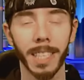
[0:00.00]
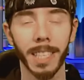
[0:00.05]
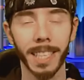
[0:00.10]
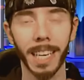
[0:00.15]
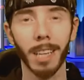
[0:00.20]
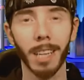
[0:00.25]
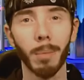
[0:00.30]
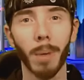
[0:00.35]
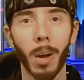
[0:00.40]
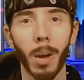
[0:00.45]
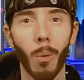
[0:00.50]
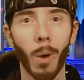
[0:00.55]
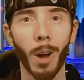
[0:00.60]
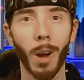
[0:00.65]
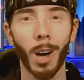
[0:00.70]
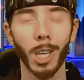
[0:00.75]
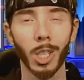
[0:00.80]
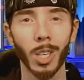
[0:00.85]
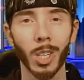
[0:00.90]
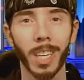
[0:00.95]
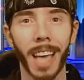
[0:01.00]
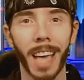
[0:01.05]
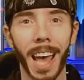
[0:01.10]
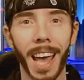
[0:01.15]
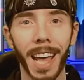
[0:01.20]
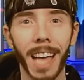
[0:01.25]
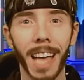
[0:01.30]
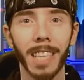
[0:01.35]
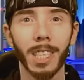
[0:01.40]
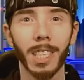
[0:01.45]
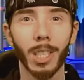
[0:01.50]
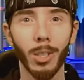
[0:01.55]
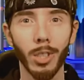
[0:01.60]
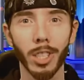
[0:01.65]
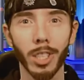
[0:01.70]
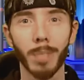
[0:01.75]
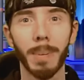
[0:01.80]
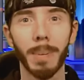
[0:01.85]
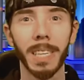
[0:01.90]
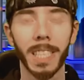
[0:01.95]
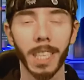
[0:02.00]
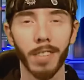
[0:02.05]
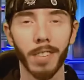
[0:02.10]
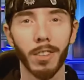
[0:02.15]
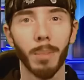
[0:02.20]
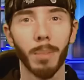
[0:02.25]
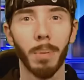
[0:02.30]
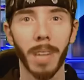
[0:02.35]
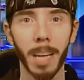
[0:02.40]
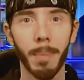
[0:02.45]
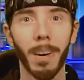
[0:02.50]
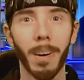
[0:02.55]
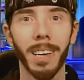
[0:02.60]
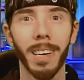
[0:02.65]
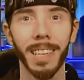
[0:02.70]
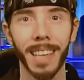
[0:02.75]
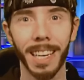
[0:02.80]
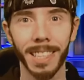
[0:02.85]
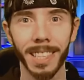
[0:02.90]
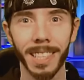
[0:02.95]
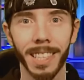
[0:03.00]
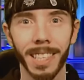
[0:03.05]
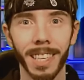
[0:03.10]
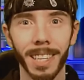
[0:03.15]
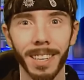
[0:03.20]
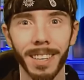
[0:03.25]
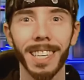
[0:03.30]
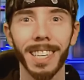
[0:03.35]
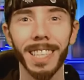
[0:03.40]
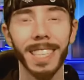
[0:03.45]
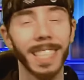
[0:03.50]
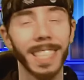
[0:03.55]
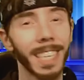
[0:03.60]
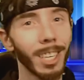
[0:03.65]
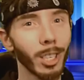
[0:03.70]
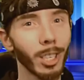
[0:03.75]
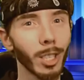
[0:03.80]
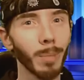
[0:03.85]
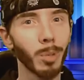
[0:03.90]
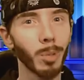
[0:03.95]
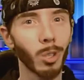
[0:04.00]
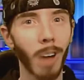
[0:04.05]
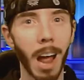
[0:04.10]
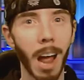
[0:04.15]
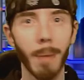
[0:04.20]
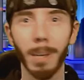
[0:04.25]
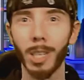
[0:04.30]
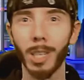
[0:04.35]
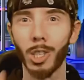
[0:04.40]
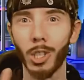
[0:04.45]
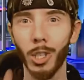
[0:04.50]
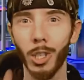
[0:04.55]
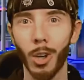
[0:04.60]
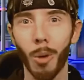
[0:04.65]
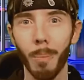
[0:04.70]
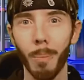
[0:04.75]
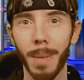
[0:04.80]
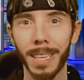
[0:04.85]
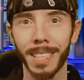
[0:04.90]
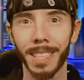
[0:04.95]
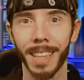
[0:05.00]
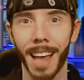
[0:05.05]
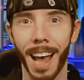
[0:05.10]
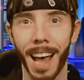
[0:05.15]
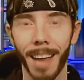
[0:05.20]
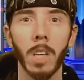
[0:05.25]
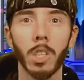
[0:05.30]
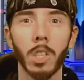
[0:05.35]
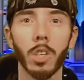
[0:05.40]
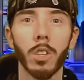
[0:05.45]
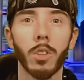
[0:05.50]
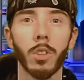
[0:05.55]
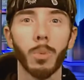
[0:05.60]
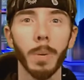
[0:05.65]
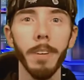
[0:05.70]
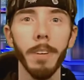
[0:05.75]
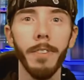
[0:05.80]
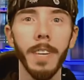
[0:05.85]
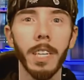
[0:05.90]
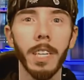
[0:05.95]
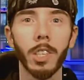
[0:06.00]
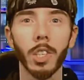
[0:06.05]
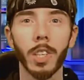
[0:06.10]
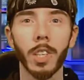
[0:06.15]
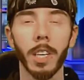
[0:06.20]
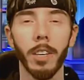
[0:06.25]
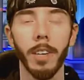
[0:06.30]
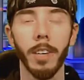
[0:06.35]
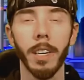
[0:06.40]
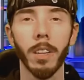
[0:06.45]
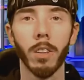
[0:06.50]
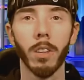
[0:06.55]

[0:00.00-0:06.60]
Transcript: celebrate 100K as soon as my silver play button gets here. Consider subscribing so you don't miss that. So the 3 features that you need to